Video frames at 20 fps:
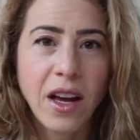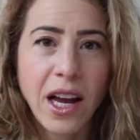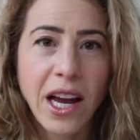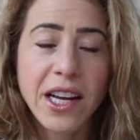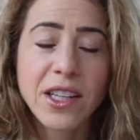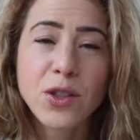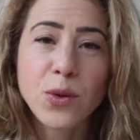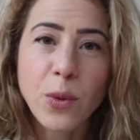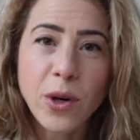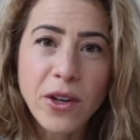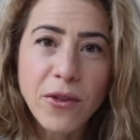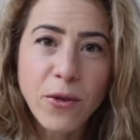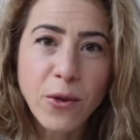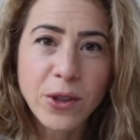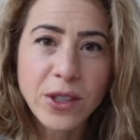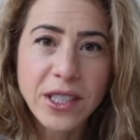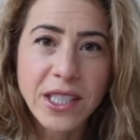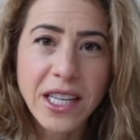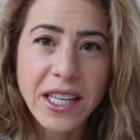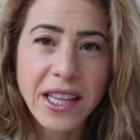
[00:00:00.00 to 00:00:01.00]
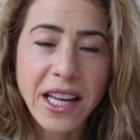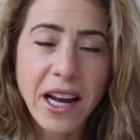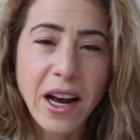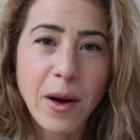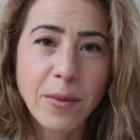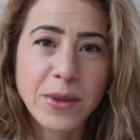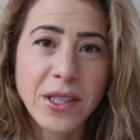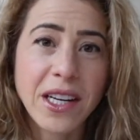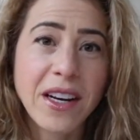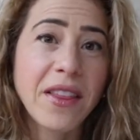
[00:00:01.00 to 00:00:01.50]
In 2014, they
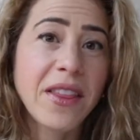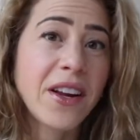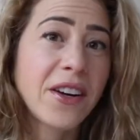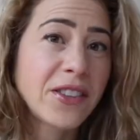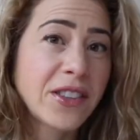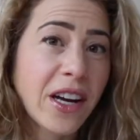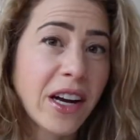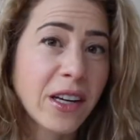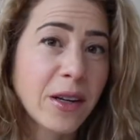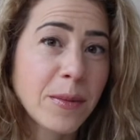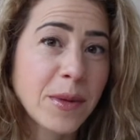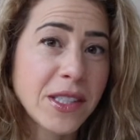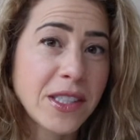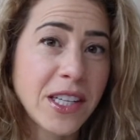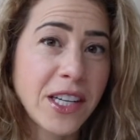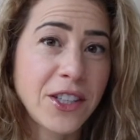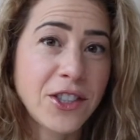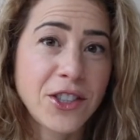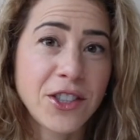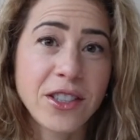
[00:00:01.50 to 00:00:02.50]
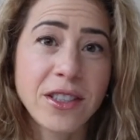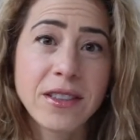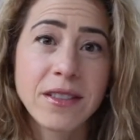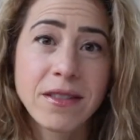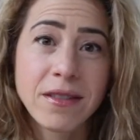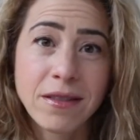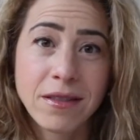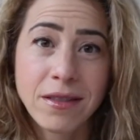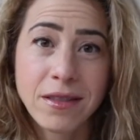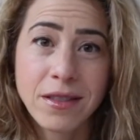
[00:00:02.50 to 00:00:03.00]
updated their documentation
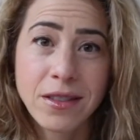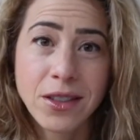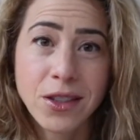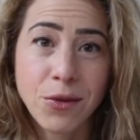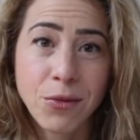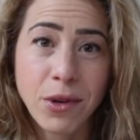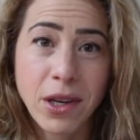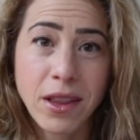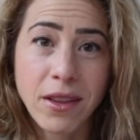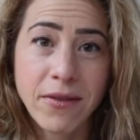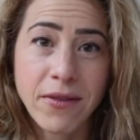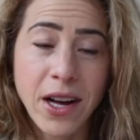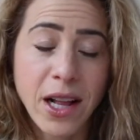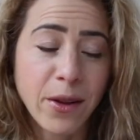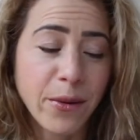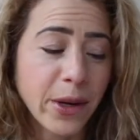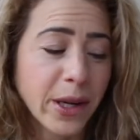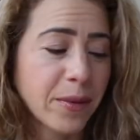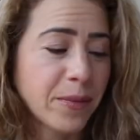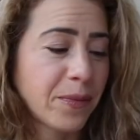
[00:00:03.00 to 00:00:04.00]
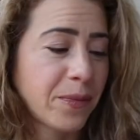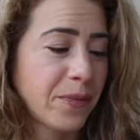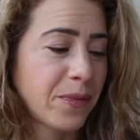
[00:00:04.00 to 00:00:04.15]
to read the following.